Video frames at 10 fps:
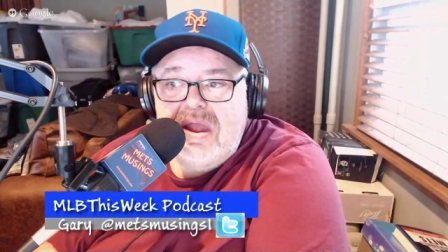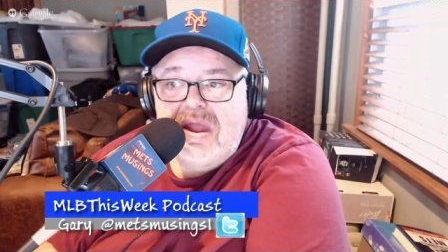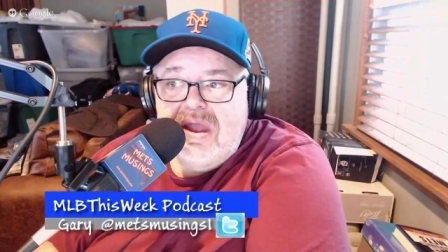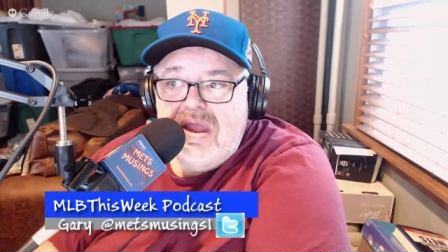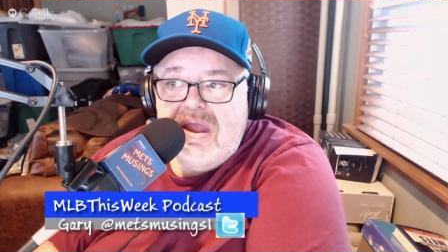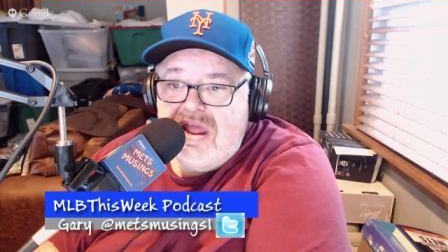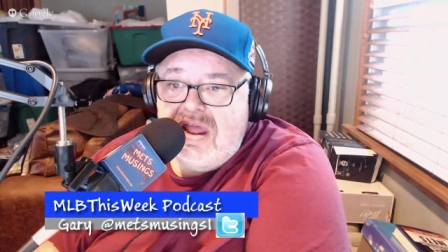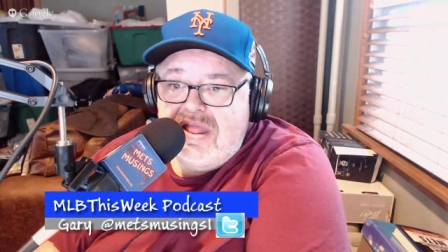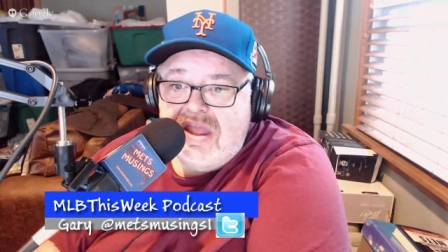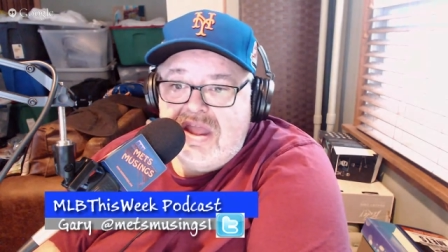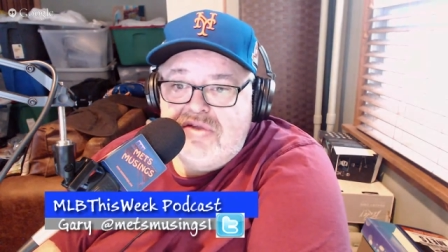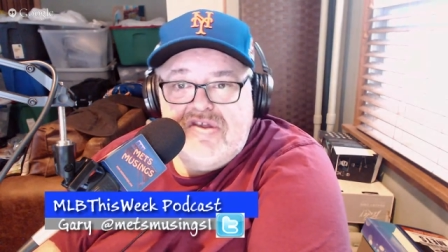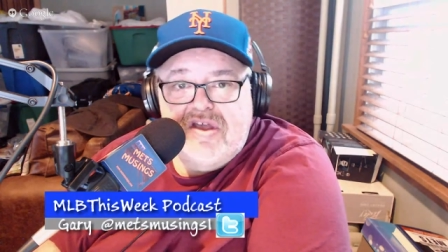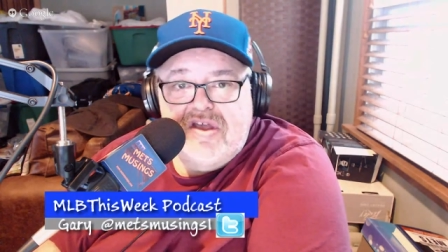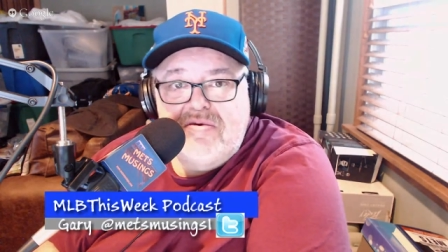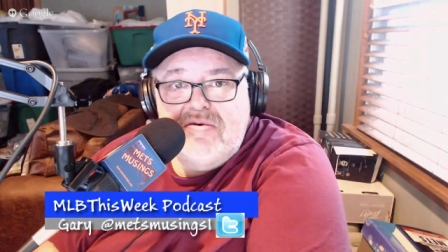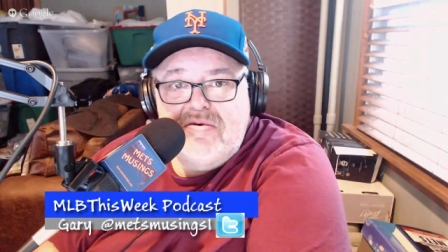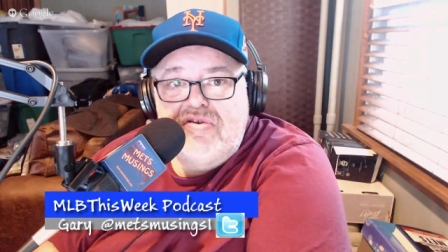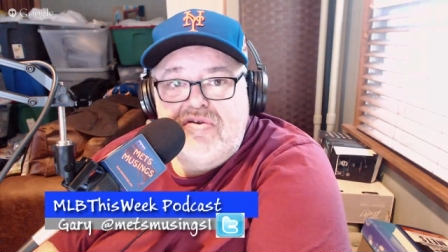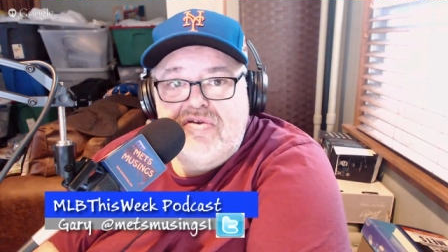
anything you say or do